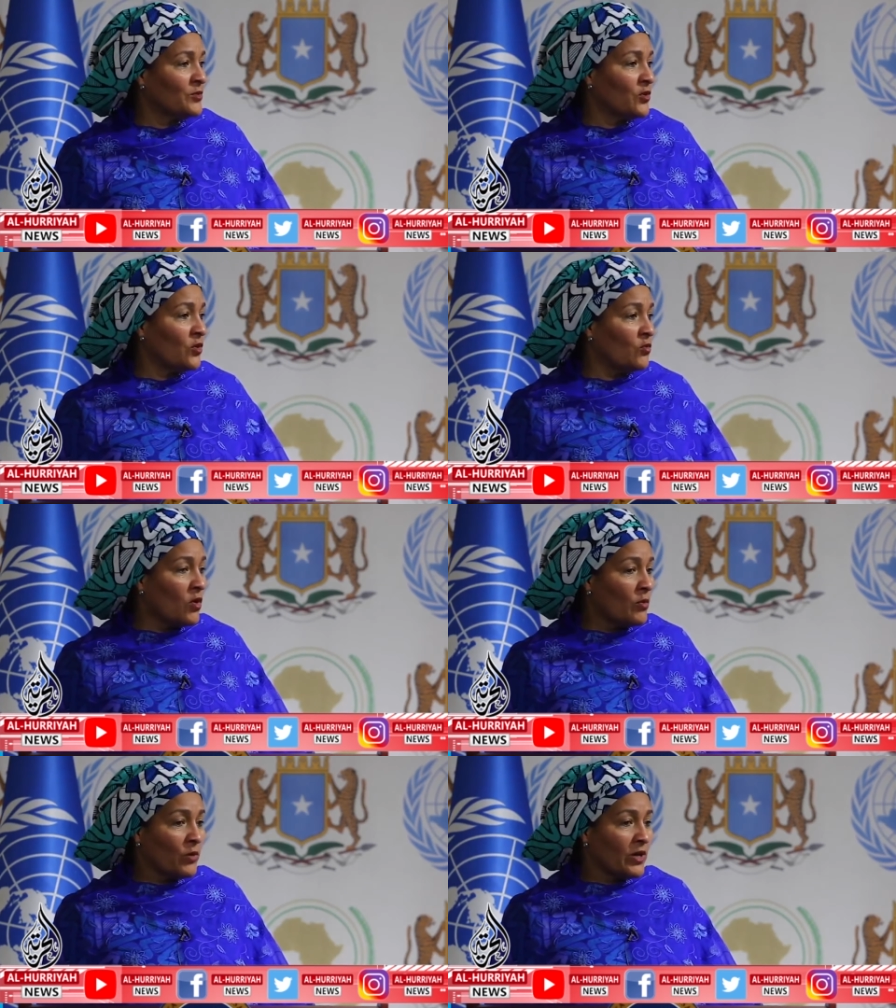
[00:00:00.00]
Your
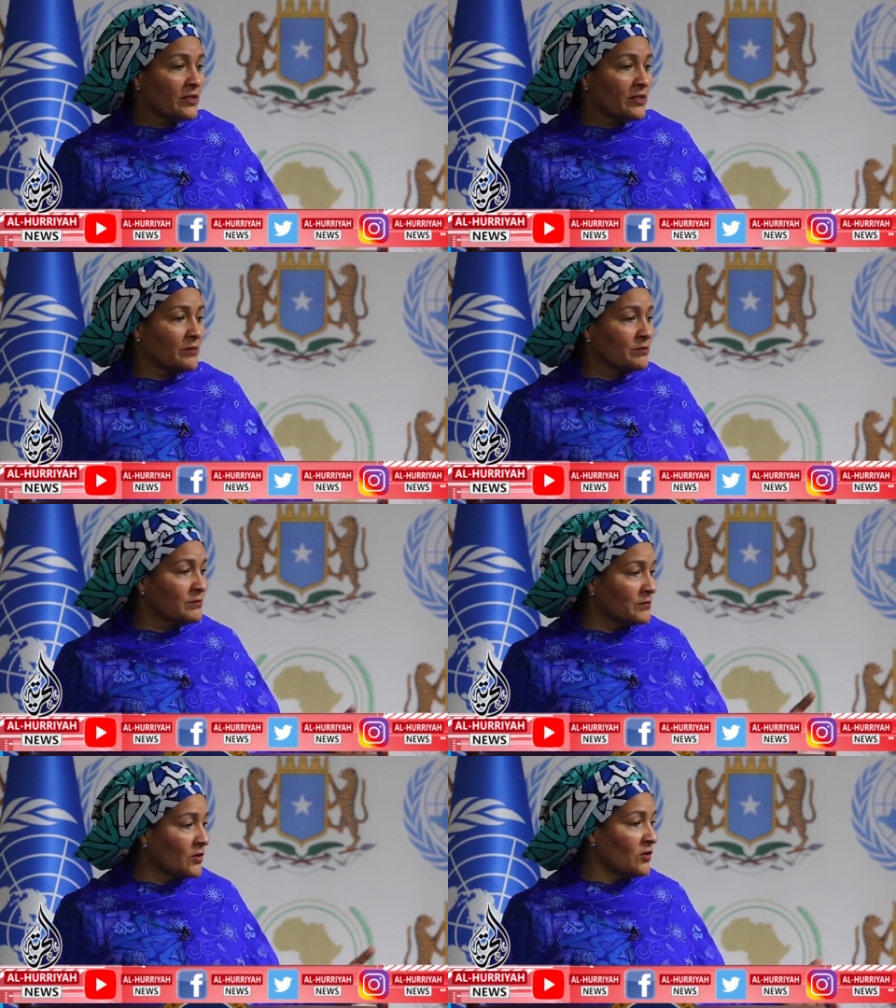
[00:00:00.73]
warm
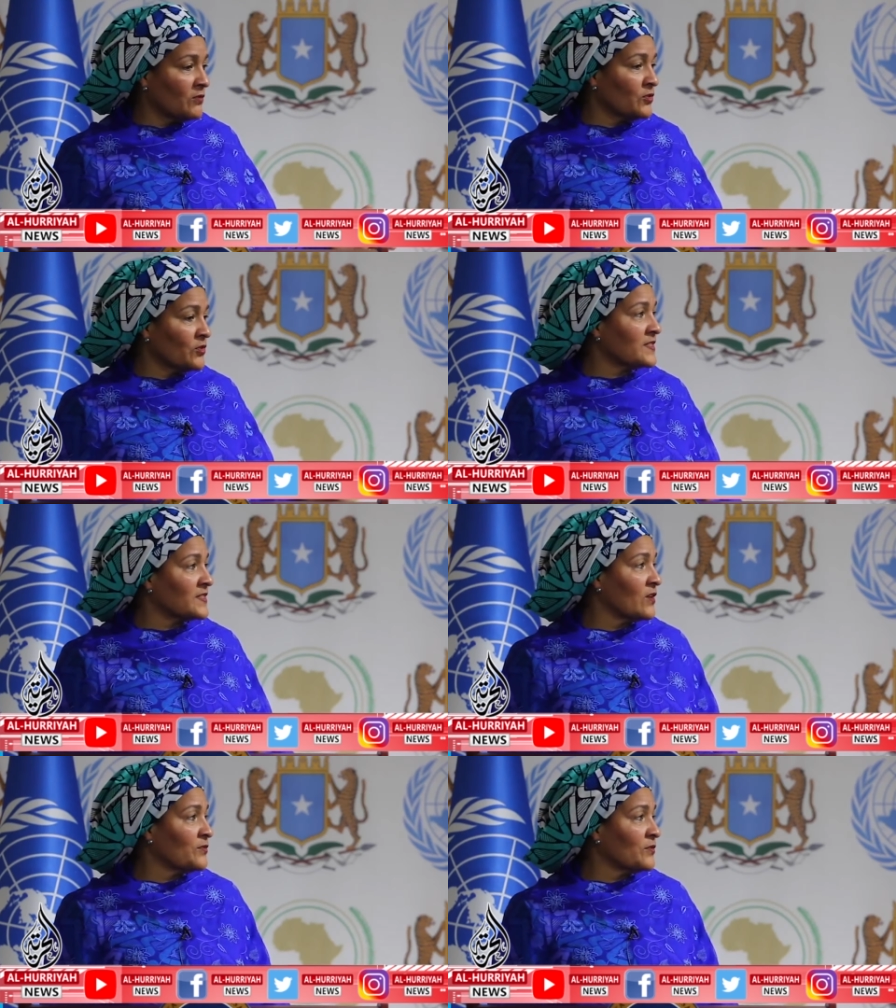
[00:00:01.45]
welcome of
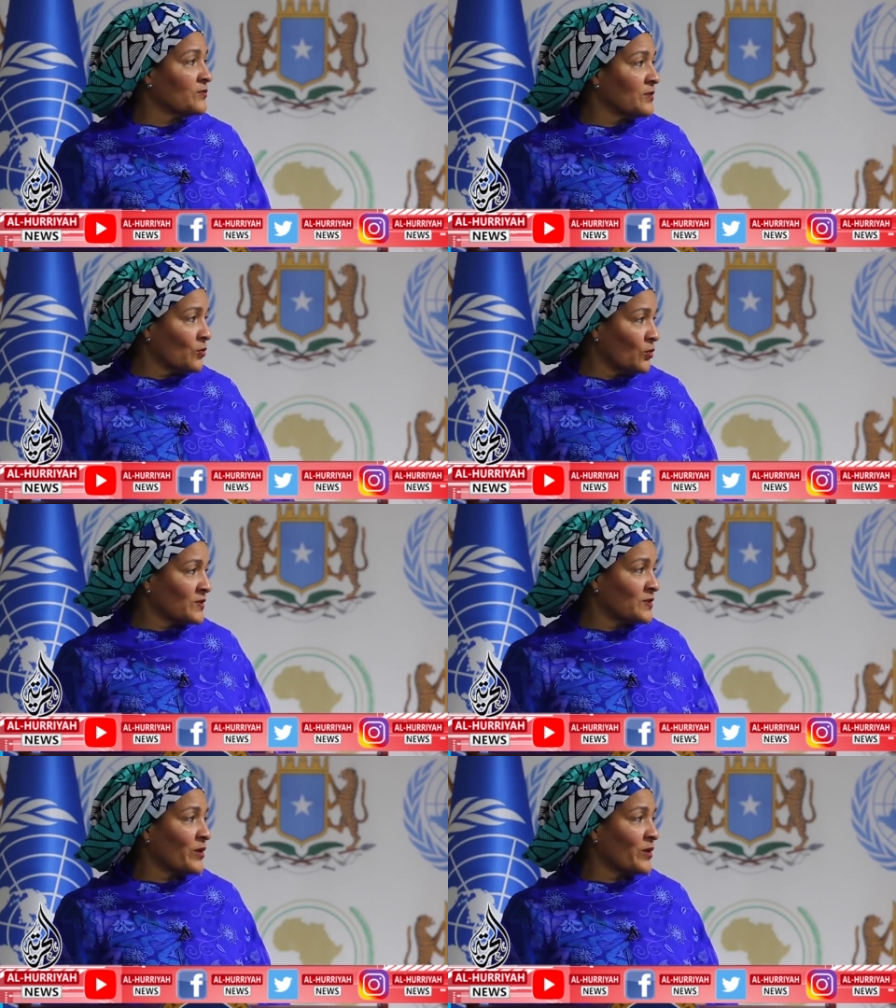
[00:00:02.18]
yourself, of
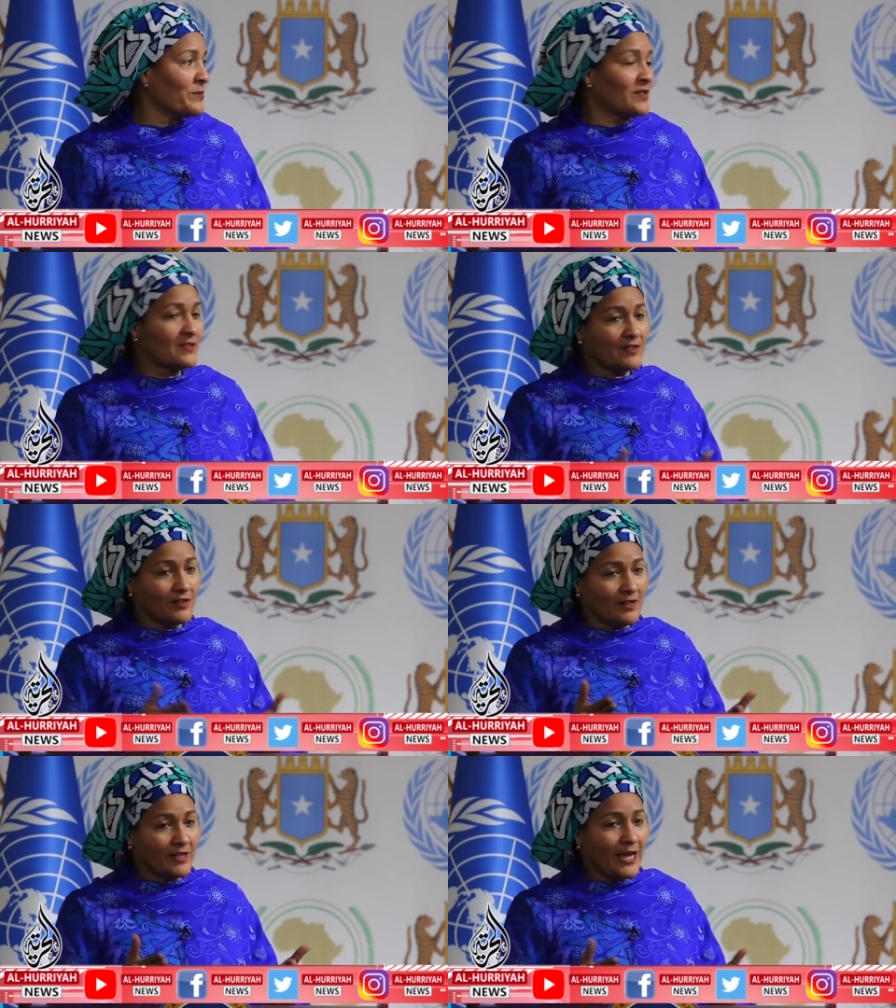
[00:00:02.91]
course, the Prime
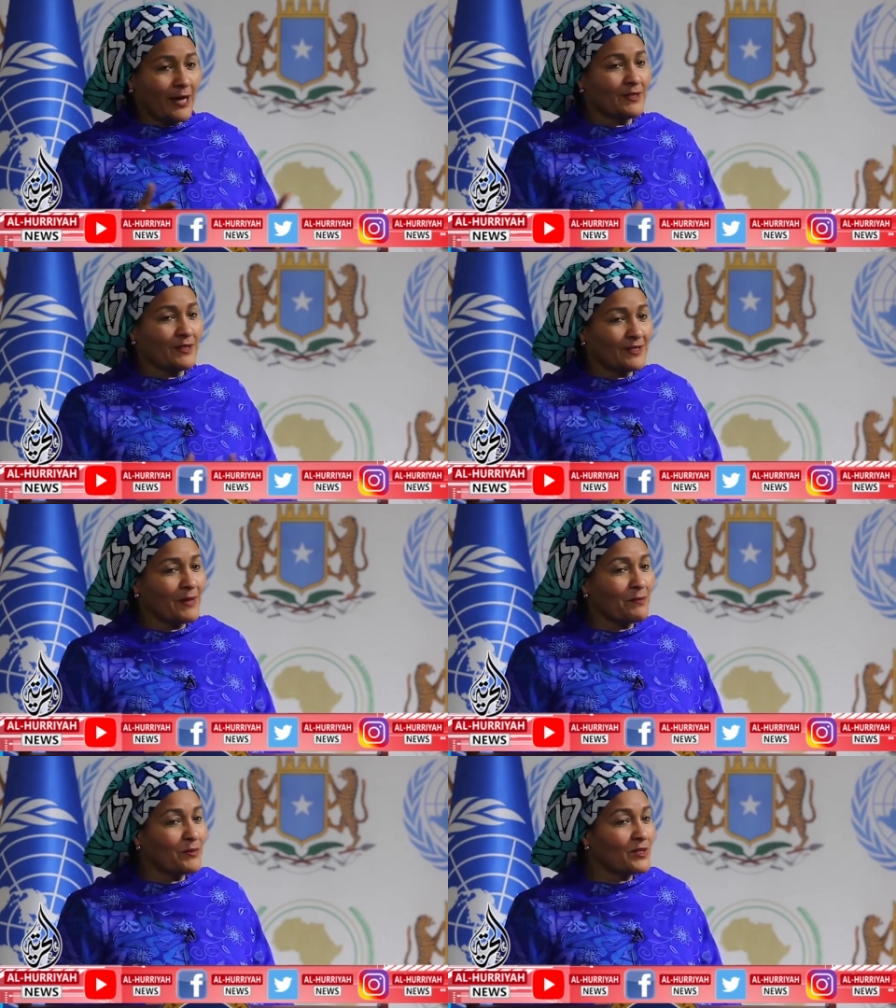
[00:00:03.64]
Minister and the Cabinet
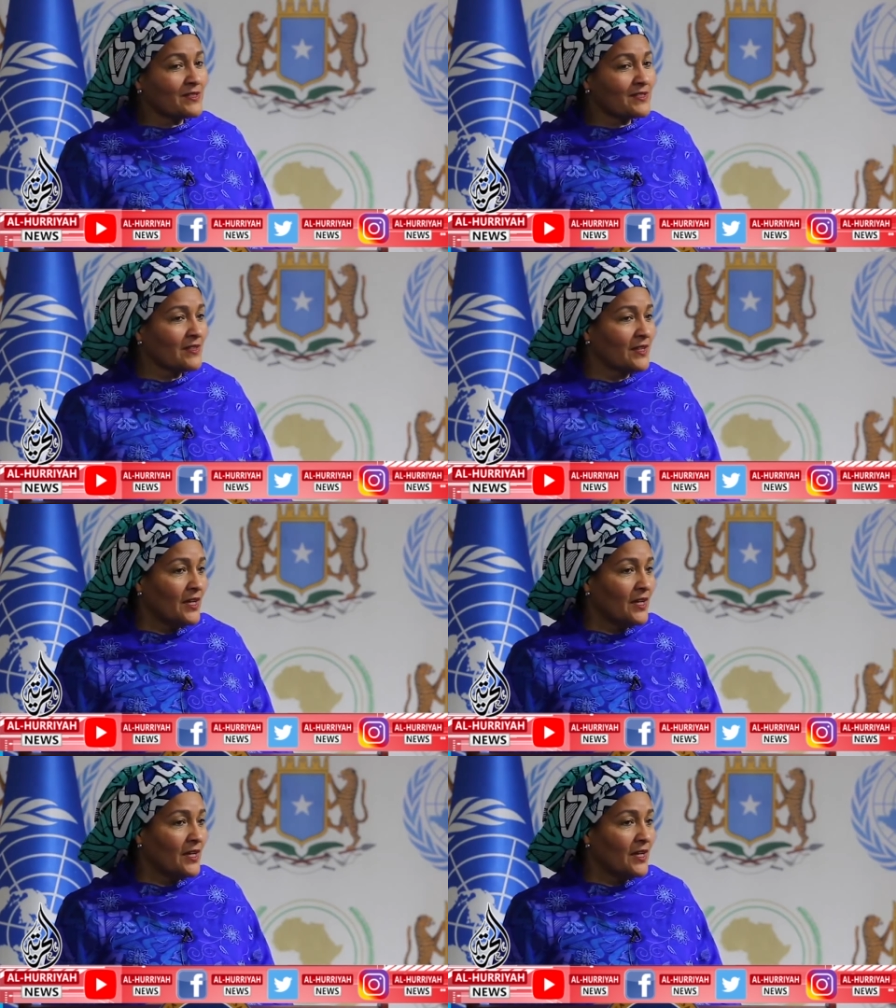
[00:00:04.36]
members.